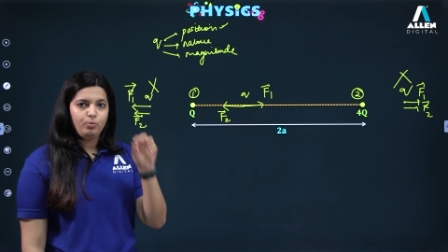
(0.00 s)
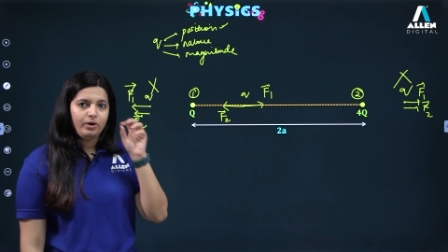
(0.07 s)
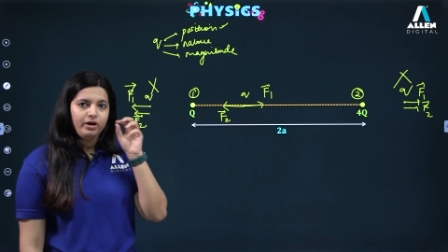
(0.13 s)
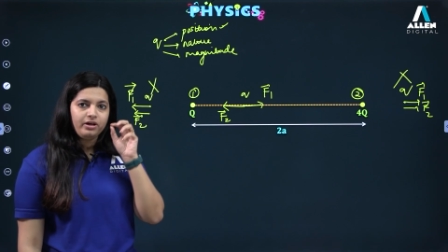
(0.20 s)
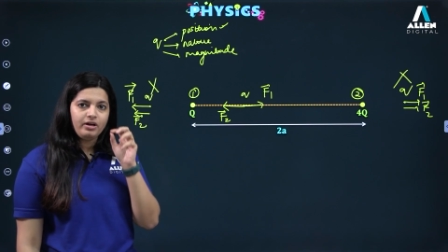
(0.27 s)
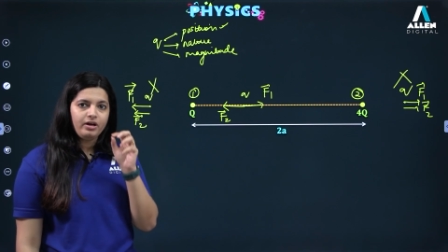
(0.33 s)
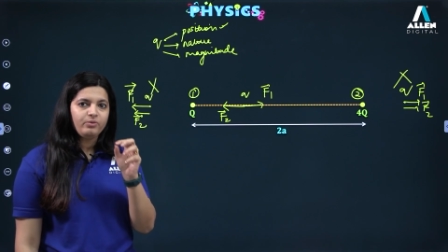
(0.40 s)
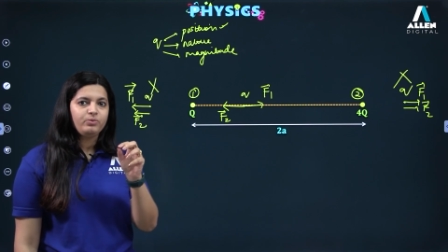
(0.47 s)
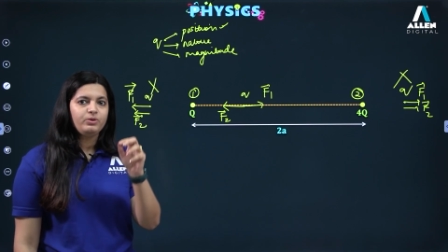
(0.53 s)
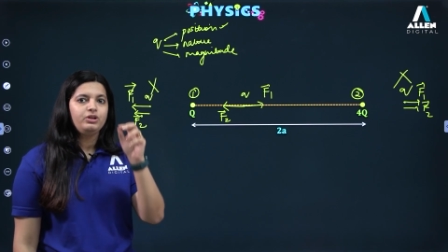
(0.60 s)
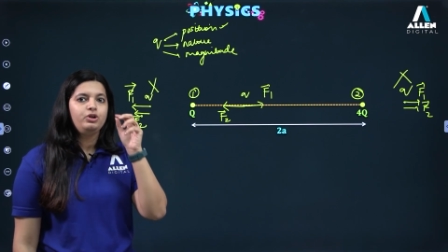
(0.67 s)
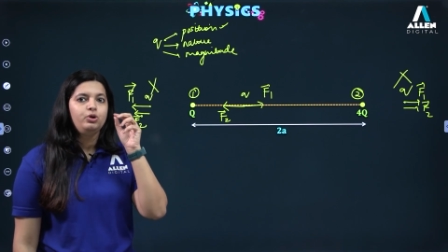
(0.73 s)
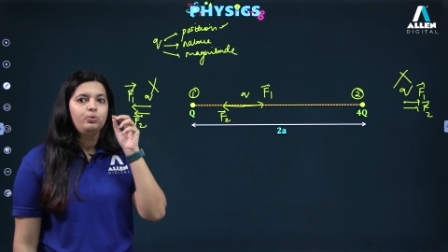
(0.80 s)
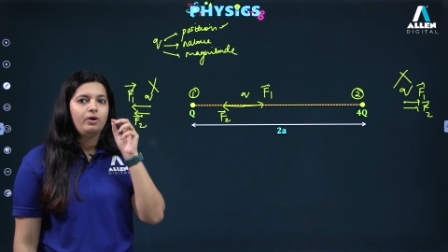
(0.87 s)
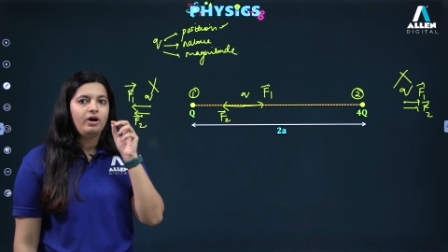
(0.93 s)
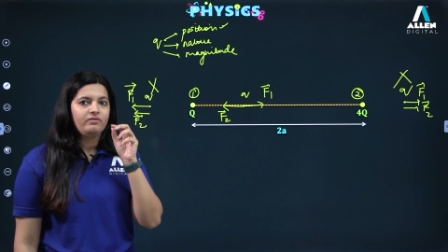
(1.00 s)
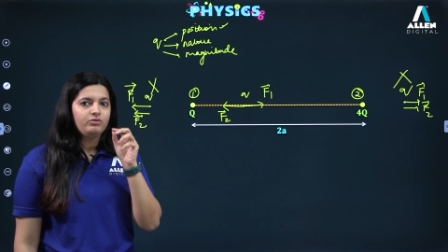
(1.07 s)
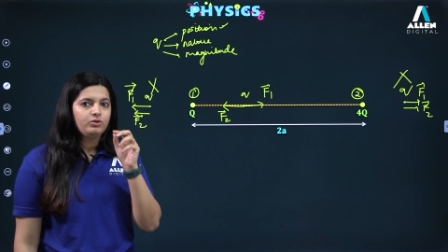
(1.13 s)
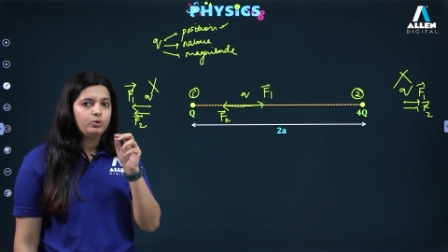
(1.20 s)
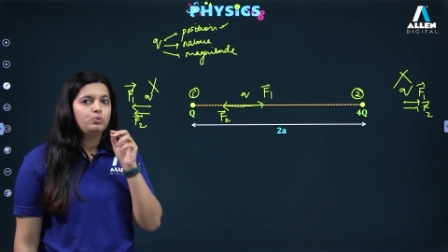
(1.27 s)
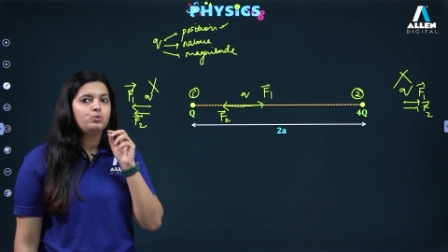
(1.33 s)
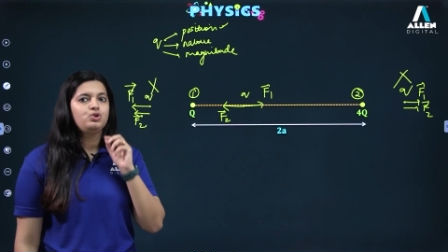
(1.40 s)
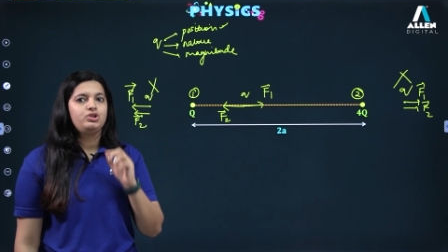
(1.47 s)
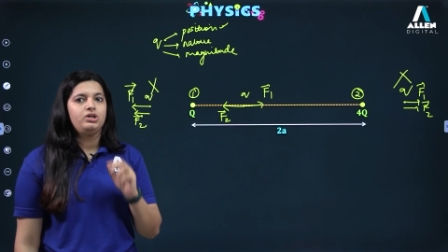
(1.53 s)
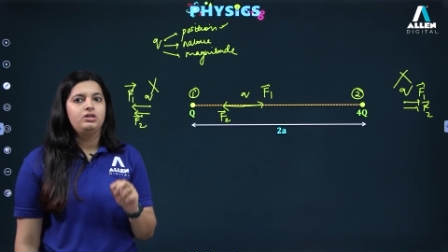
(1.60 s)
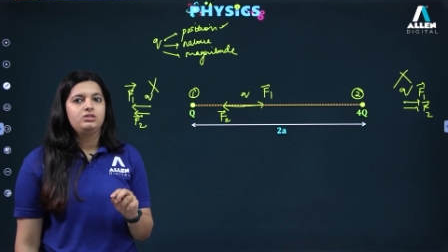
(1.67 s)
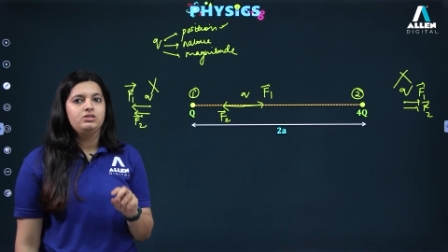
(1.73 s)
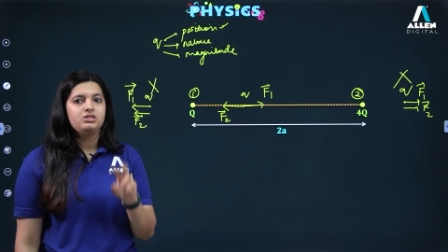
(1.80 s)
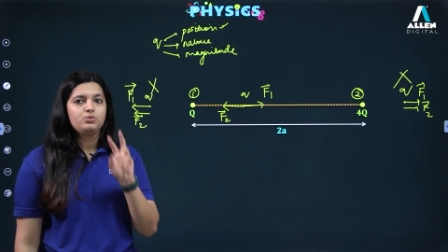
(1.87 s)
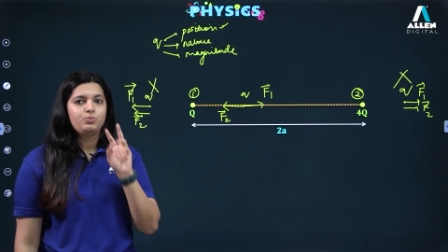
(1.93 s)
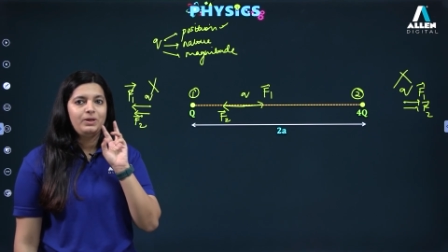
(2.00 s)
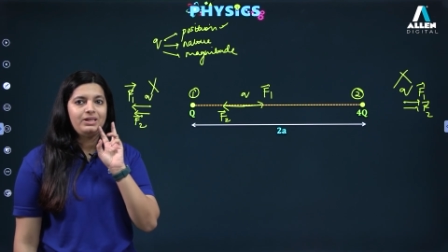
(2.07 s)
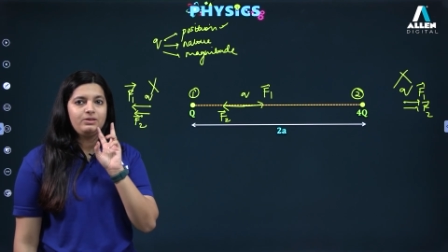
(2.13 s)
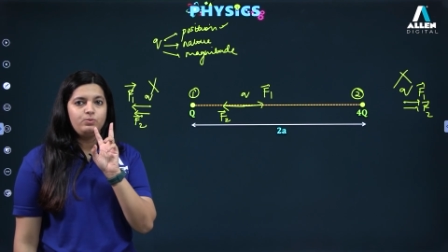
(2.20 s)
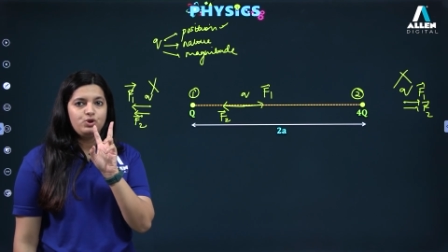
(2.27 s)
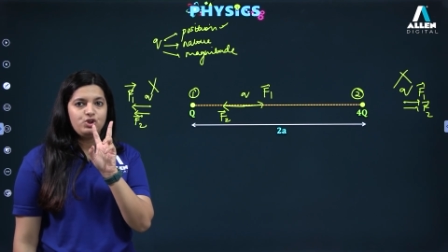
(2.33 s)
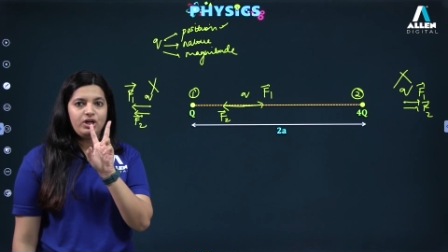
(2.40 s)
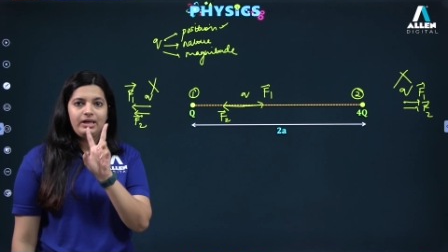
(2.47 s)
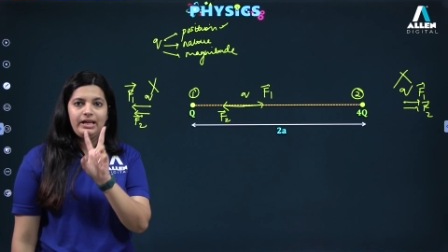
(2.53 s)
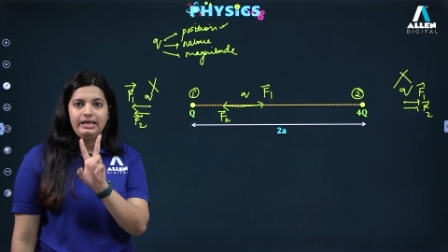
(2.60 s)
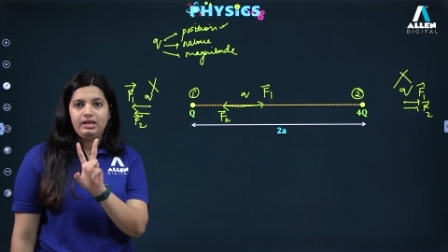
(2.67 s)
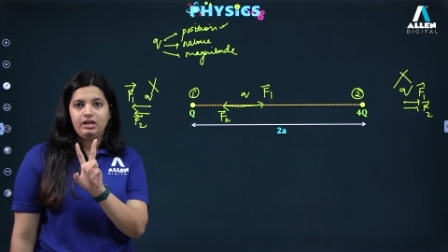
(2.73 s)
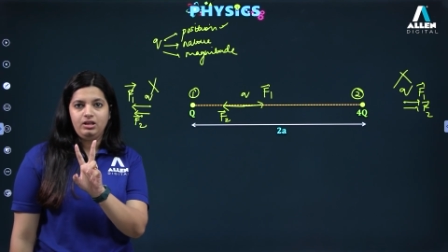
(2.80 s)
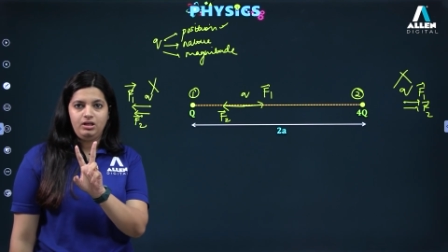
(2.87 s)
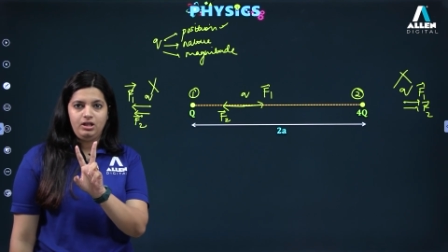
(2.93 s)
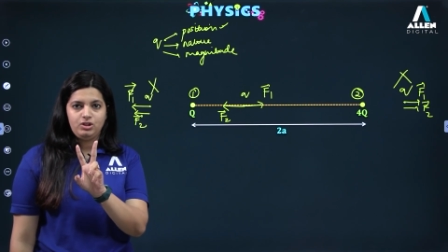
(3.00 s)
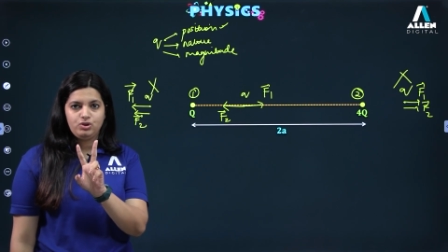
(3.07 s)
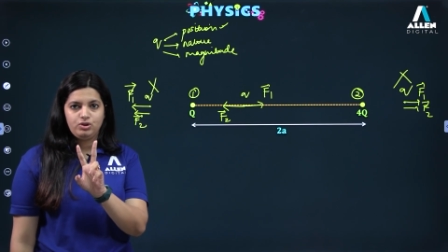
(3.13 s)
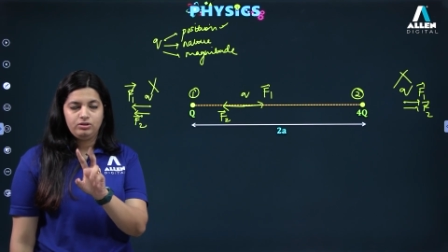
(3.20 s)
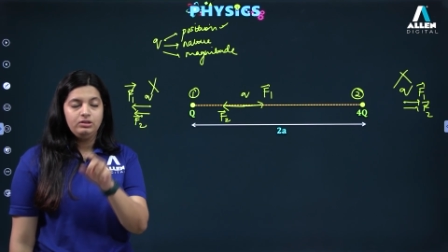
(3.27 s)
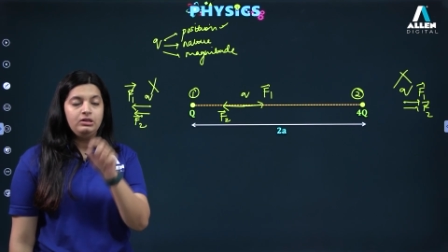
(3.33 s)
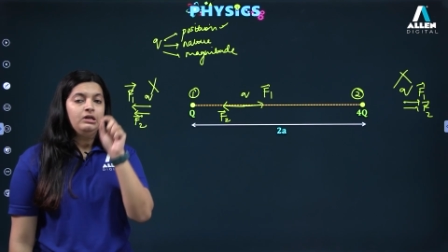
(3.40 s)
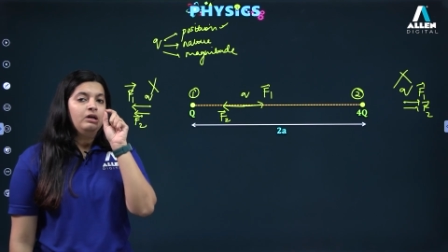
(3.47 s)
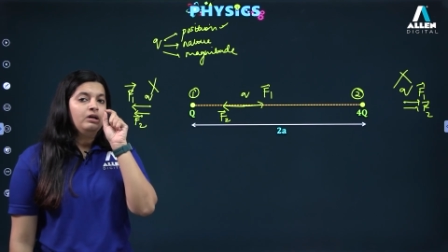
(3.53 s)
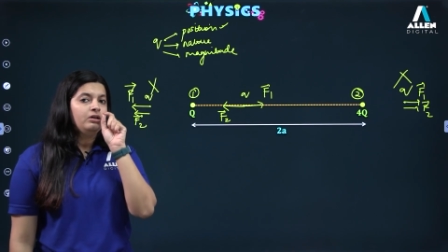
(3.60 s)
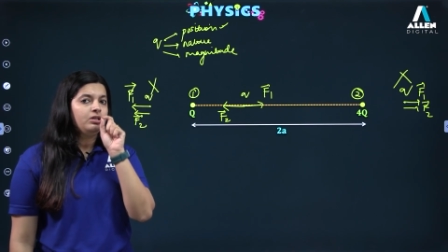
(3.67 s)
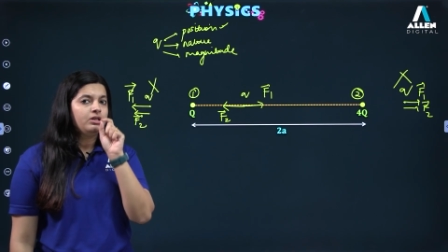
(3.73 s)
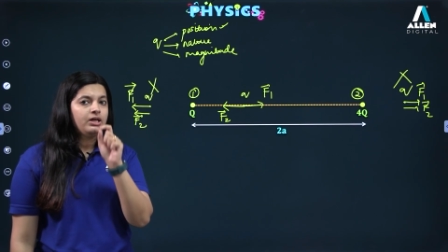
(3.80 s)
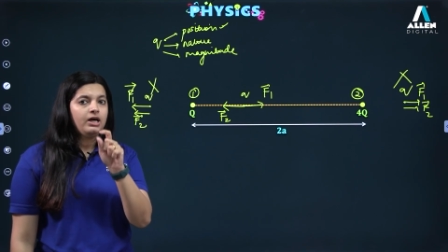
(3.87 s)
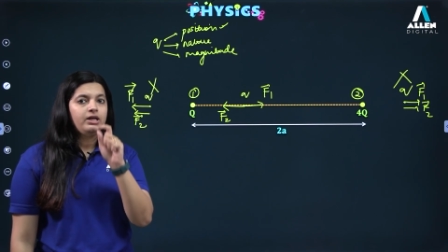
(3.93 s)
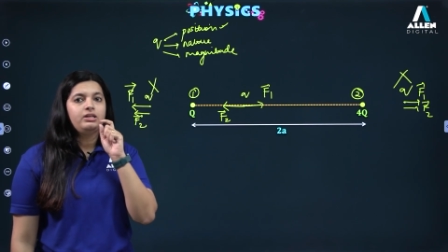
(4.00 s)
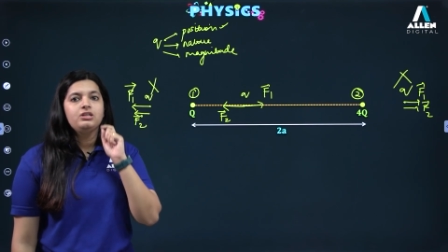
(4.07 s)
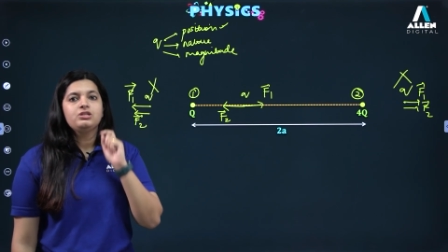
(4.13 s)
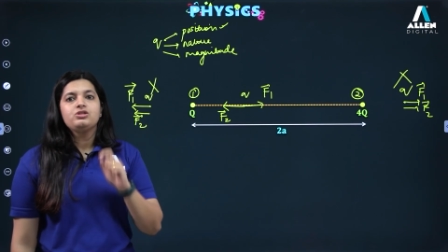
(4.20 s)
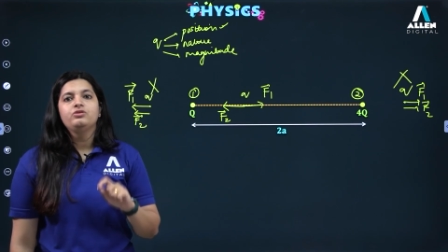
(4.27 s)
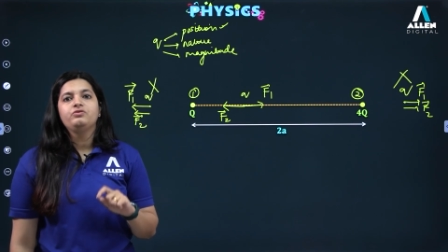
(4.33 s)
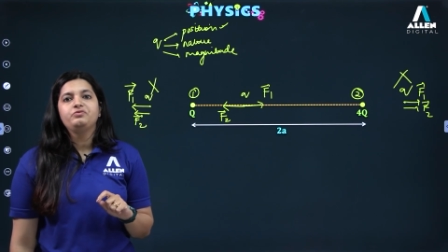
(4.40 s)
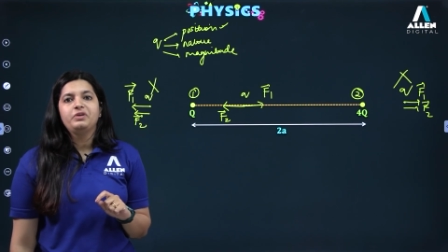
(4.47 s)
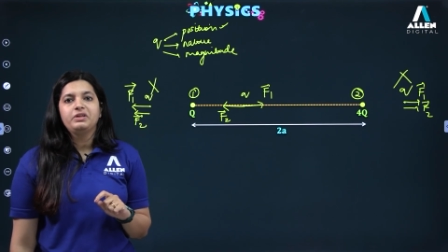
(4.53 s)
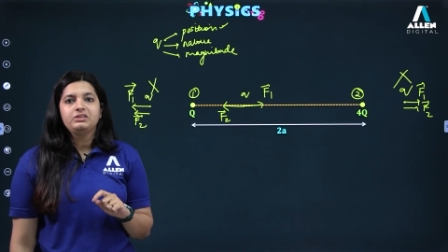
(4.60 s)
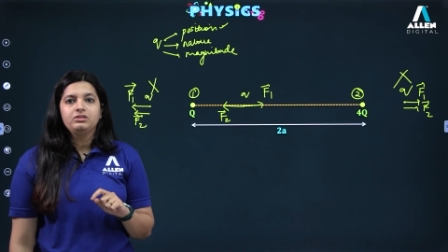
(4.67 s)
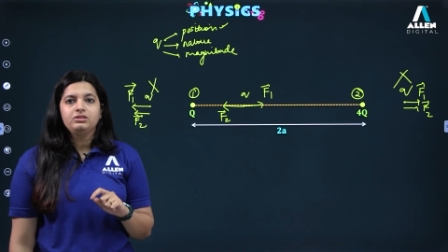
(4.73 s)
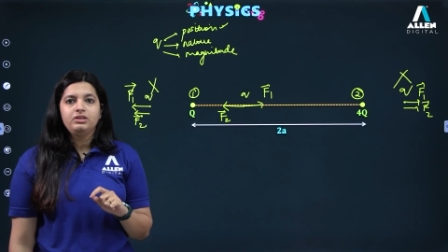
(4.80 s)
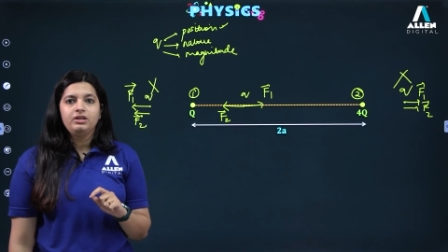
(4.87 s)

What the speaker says: Wherever you have two charges which are like in nature, regardless of whether